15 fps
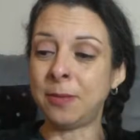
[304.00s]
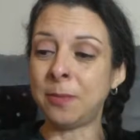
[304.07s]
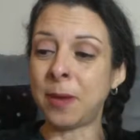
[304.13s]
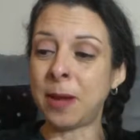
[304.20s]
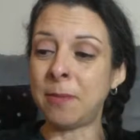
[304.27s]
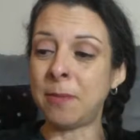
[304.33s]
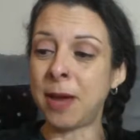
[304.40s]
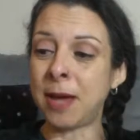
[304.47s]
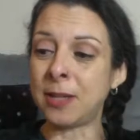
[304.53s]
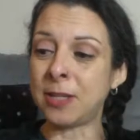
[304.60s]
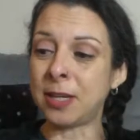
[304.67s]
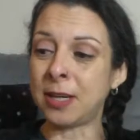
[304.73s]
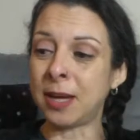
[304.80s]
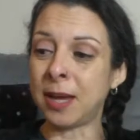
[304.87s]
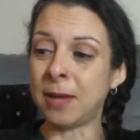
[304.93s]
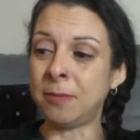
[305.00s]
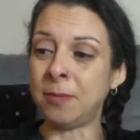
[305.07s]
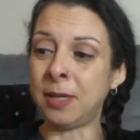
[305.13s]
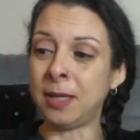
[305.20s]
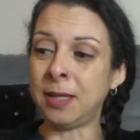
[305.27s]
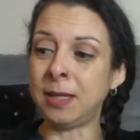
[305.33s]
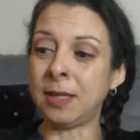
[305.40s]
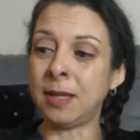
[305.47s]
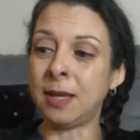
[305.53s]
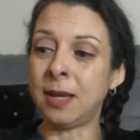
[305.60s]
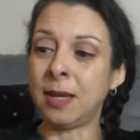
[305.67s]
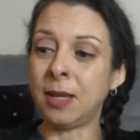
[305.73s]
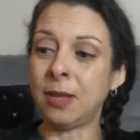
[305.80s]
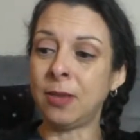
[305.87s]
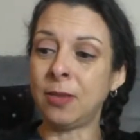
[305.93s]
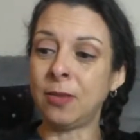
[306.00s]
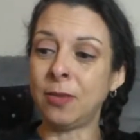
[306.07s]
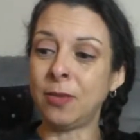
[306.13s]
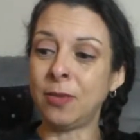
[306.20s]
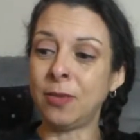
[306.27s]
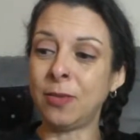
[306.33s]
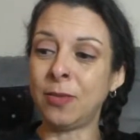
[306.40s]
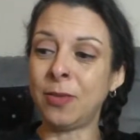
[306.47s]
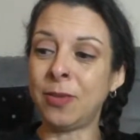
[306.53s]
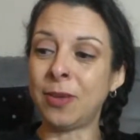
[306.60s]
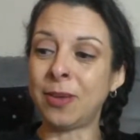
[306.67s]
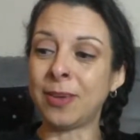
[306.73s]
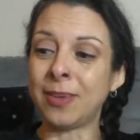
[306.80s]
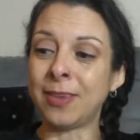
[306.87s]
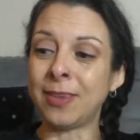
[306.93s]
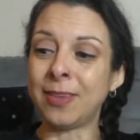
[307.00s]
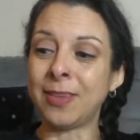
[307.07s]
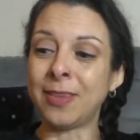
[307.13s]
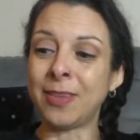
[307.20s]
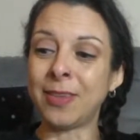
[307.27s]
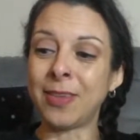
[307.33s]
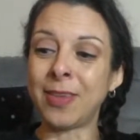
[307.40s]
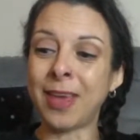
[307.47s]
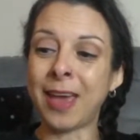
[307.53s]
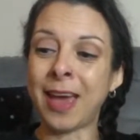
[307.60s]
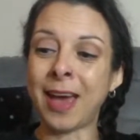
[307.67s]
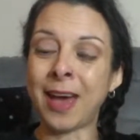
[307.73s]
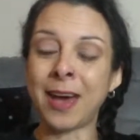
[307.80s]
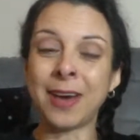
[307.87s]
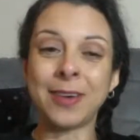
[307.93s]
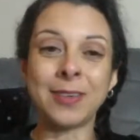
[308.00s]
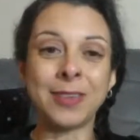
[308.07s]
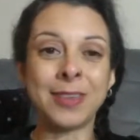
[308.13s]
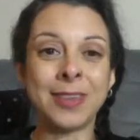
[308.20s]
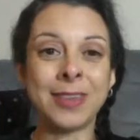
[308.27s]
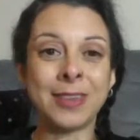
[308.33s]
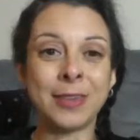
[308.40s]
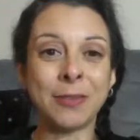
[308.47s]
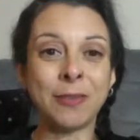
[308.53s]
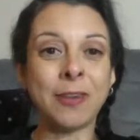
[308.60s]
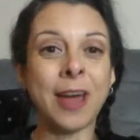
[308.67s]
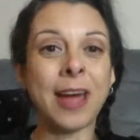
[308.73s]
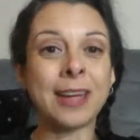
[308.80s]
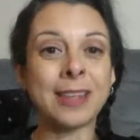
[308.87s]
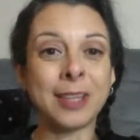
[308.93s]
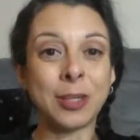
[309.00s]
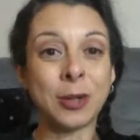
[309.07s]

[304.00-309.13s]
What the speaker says: by magic, I mean the the fact that your